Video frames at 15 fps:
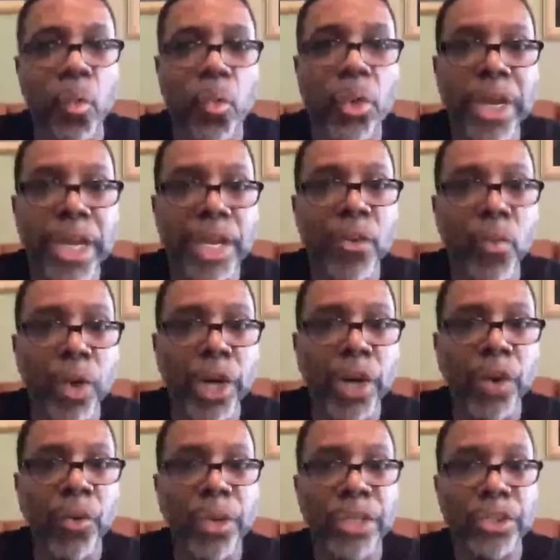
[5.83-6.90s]
We
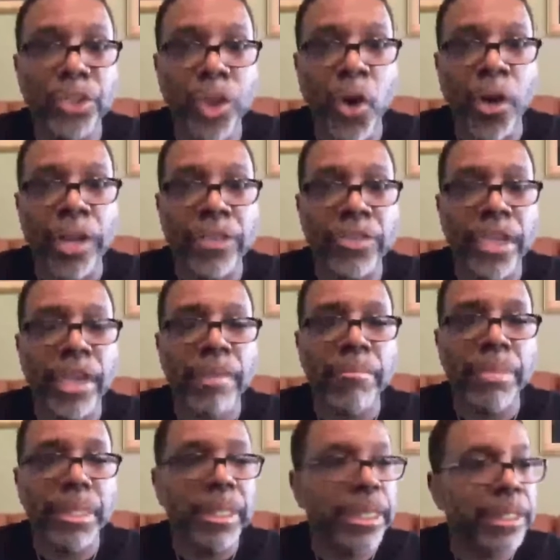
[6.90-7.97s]
will rejoice
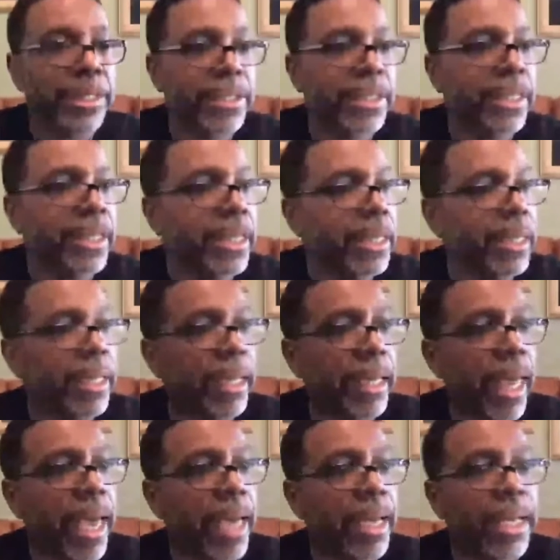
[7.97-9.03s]
and be exceedingly
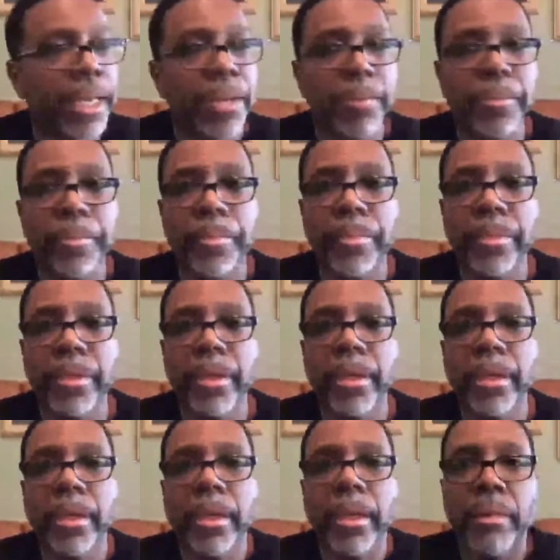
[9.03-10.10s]
glad in it
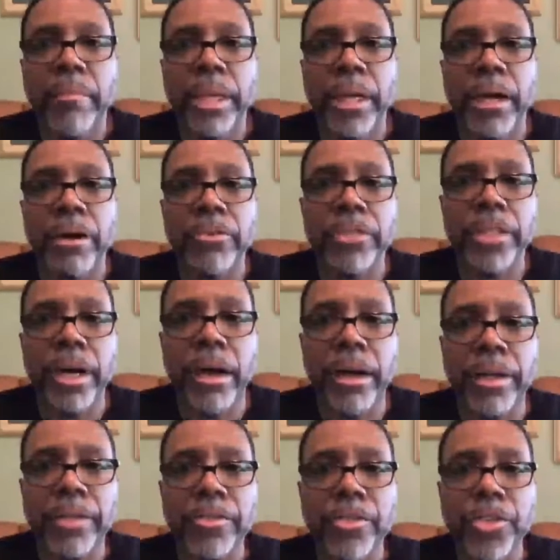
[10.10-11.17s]
because
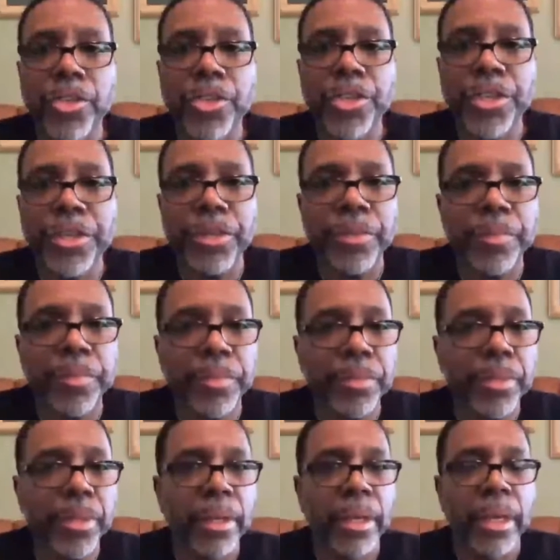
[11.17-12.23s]
God is good
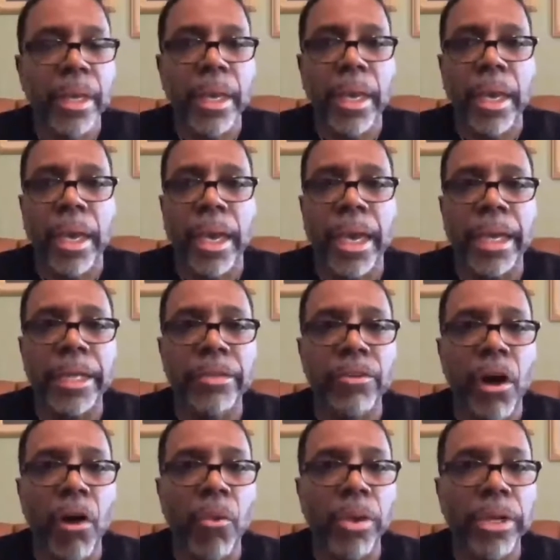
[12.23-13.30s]
and
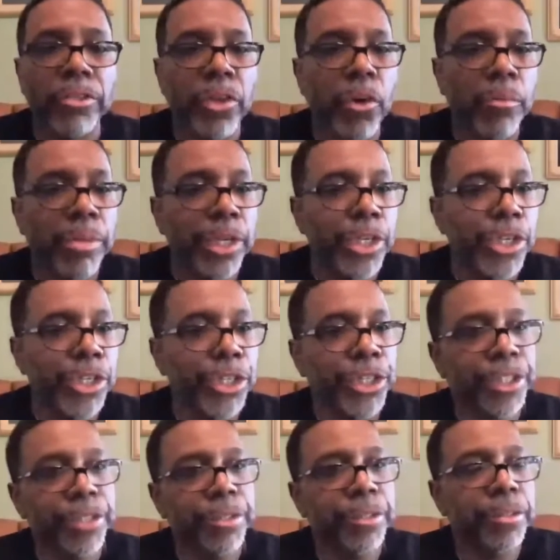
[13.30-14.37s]
He's always going to be
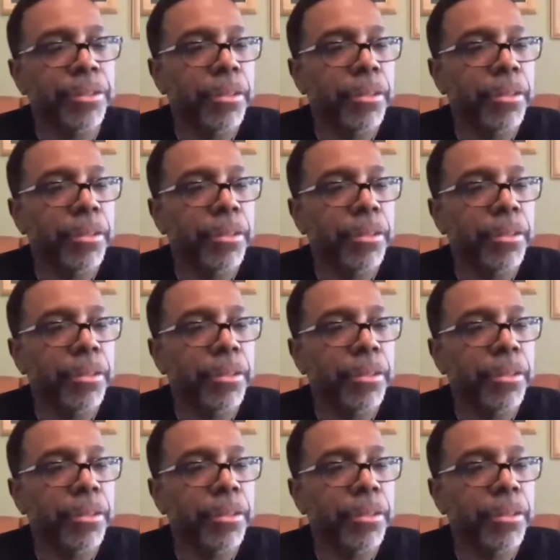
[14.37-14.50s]
good.